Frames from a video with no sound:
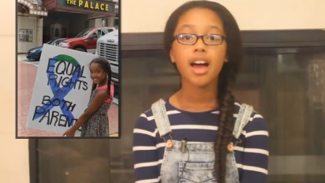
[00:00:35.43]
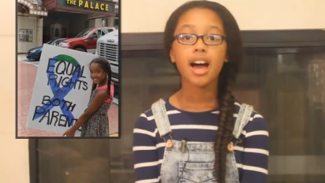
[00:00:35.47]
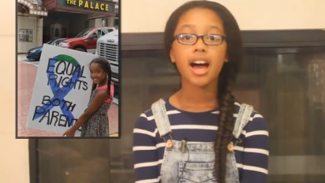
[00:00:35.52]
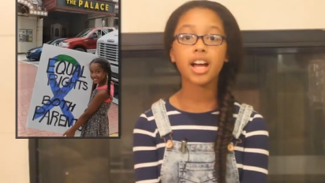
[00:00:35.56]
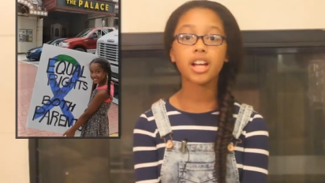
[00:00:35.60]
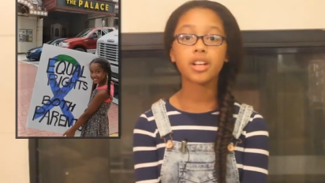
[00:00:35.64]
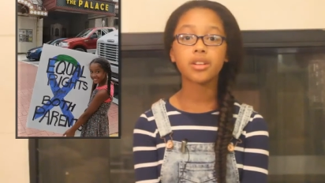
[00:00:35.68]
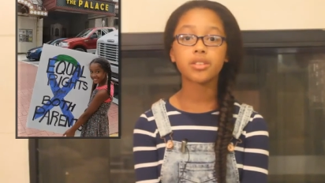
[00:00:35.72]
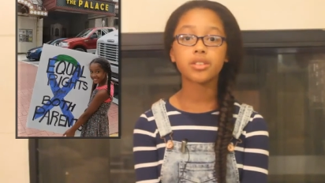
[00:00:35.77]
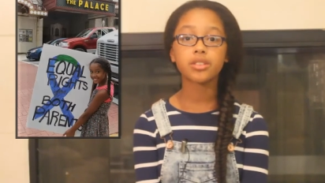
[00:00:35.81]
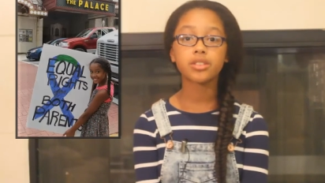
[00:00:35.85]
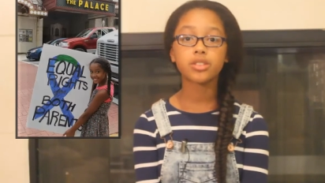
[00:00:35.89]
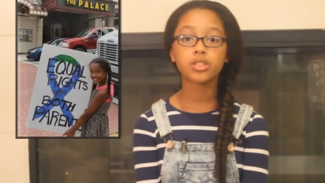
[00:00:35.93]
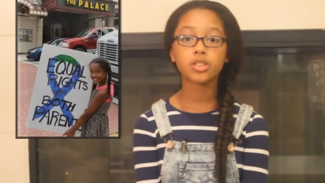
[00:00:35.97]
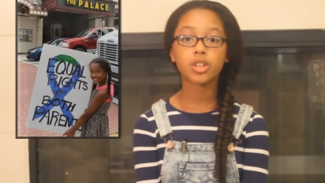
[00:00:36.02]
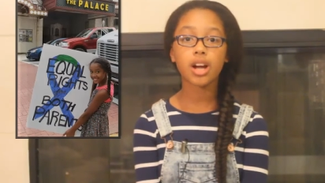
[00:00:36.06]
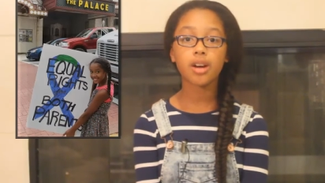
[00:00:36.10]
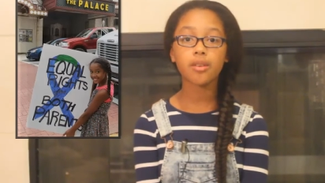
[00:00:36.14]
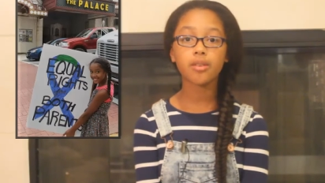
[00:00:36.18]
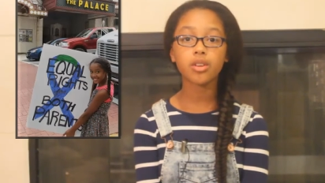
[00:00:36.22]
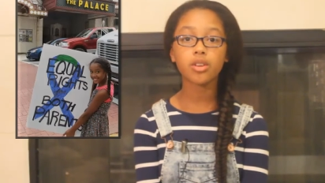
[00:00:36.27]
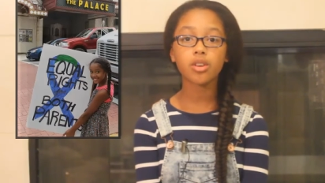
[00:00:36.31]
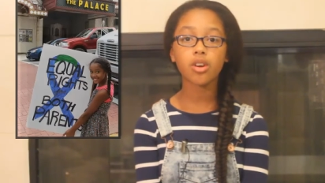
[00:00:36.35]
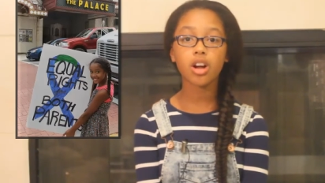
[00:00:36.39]
I
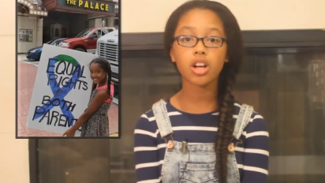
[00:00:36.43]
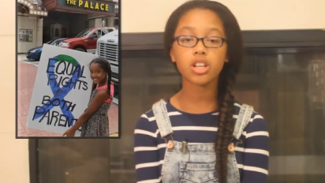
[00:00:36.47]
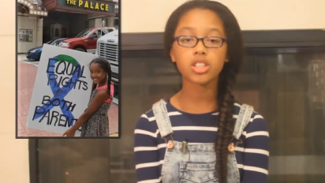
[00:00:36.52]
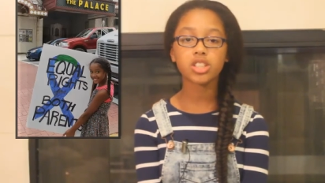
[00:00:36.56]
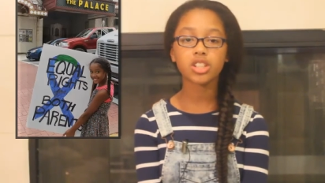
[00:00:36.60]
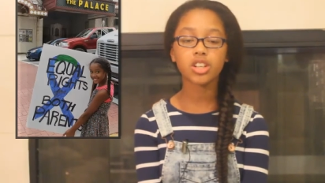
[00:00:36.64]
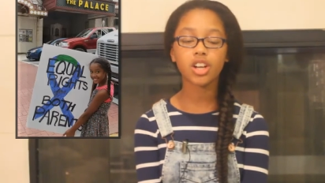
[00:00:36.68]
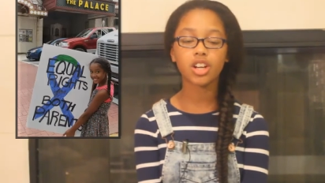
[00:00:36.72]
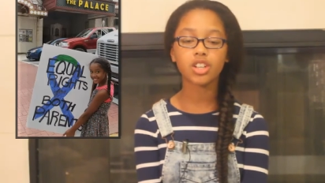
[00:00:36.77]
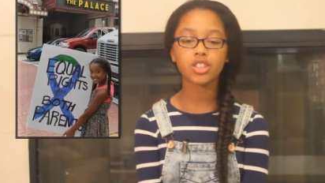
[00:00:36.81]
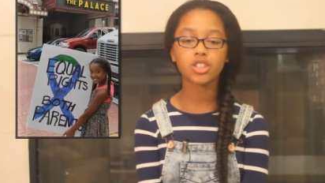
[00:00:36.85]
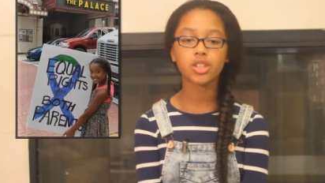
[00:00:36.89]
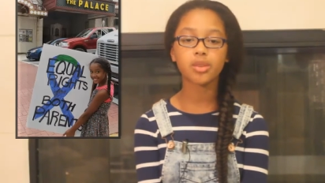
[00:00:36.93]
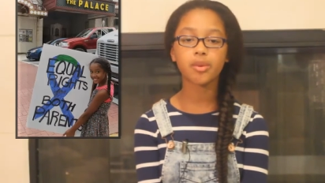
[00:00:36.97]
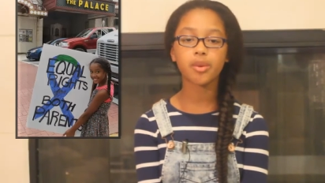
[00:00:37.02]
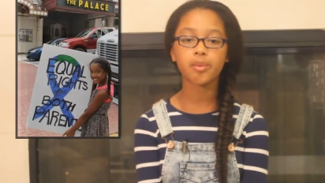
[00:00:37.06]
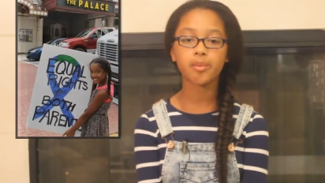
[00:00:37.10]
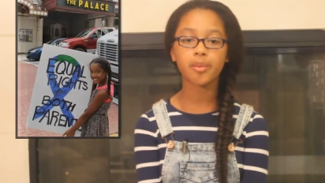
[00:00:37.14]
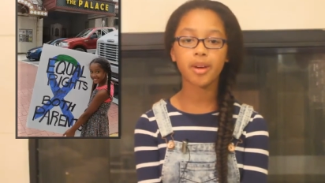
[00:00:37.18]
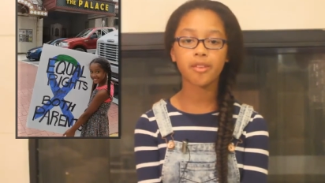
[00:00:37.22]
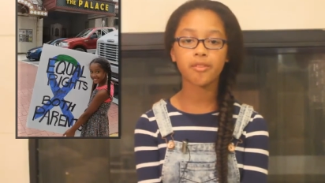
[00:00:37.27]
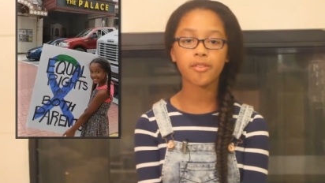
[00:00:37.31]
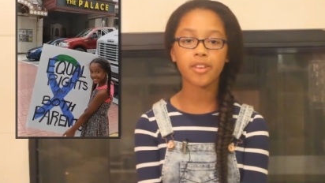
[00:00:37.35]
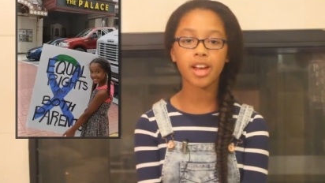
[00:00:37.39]
travel across the country
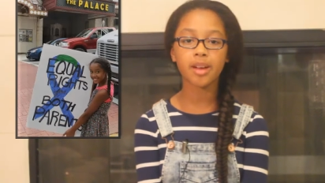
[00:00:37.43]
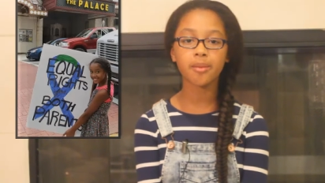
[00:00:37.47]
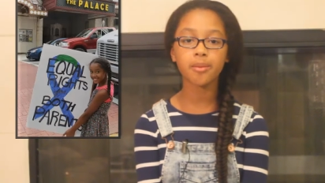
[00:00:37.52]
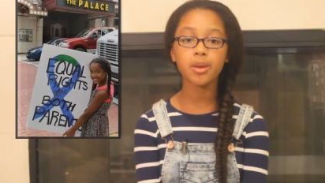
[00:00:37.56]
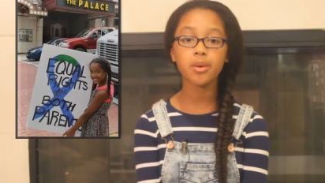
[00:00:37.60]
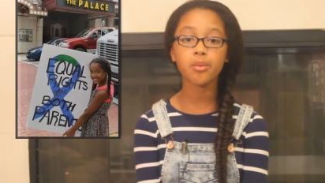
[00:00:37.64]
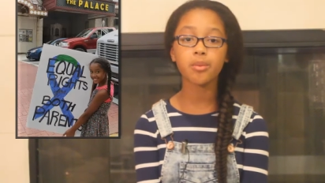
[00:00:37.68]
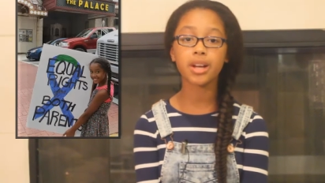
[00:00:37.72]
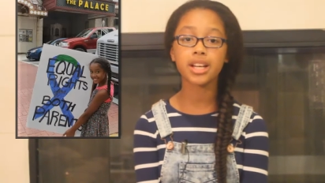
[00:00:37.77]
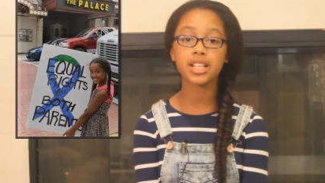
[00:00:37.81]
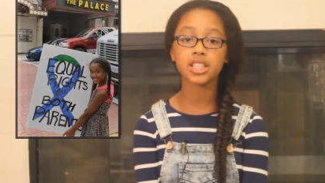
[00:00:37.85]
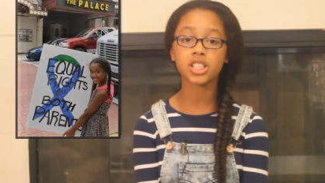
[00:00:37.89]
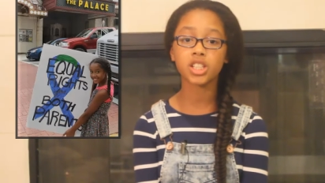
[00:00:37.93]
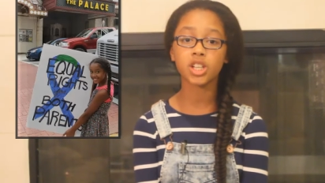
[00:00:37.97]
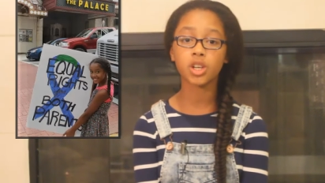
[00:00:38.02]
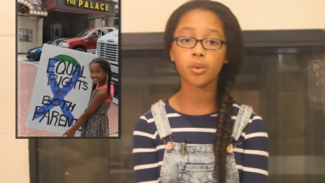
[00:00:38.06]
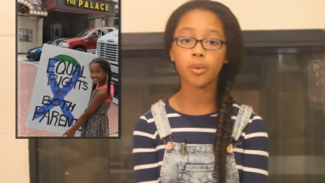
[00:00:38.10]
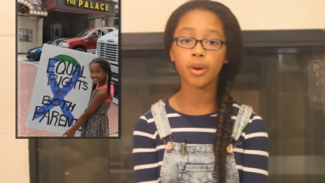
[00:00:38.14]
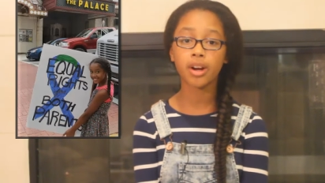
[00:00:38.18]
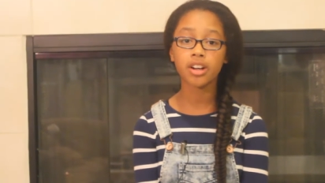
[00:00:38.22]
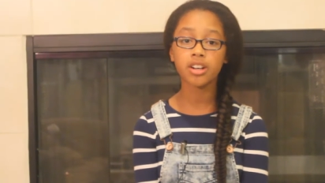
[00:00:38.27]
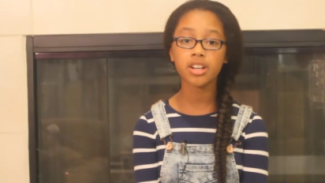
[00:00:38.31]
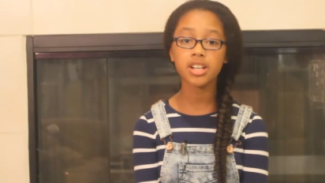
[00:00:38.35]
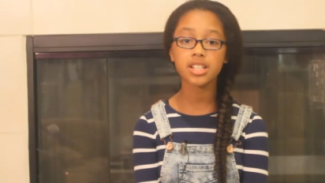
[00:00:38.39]
with my family raising
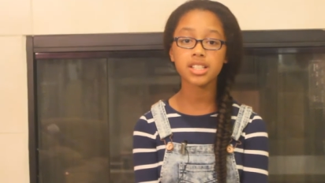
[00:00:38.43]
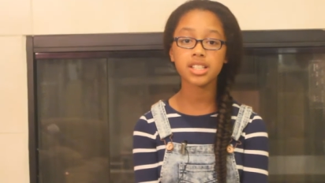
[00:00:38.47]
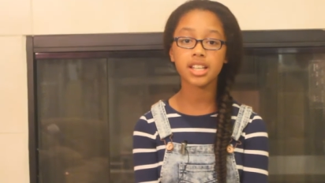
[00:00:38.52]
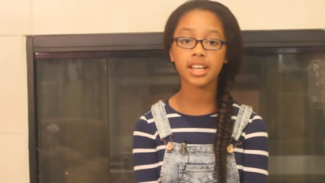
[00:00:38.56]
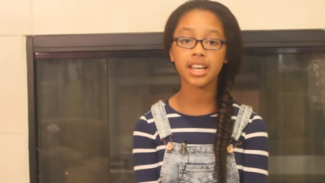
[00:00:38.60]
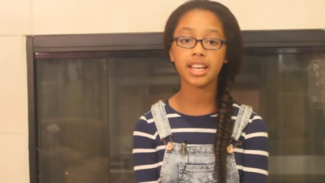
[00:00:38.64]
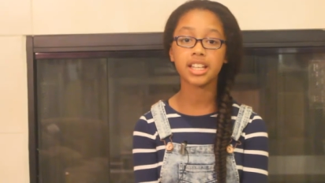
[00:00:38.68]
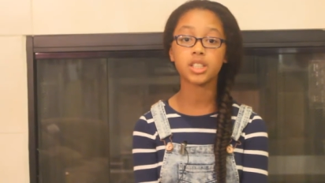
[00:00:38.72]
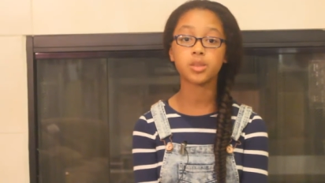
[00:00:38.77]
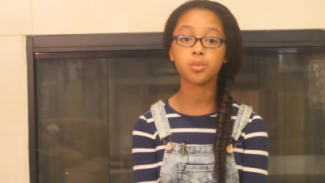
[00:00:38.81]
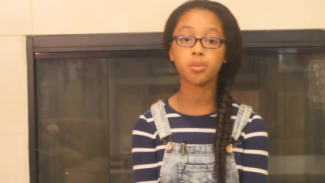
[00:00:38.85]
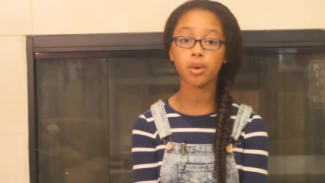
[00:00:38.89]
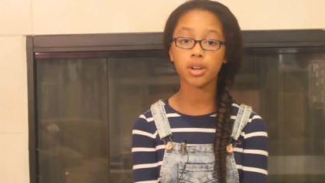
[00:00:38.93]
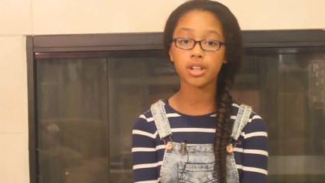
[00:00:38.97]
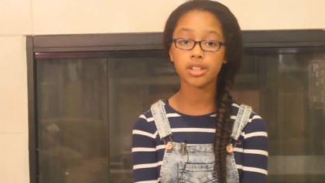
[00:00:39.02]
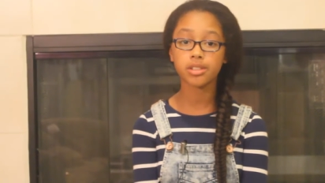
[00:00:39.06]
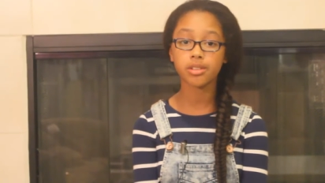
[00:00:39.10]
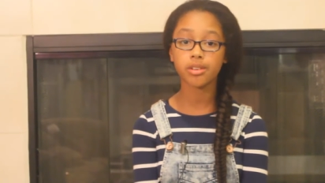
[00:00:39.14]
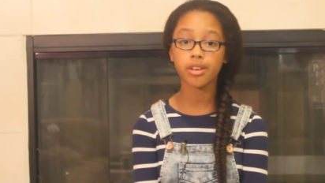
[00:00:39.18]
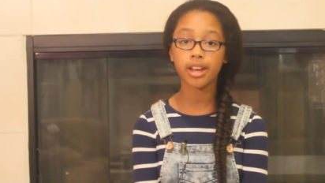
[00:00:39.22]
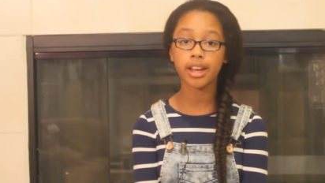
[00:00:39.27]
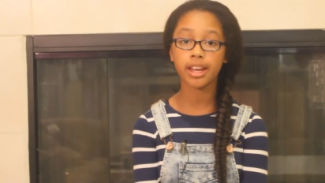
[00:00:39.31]
awareness against parental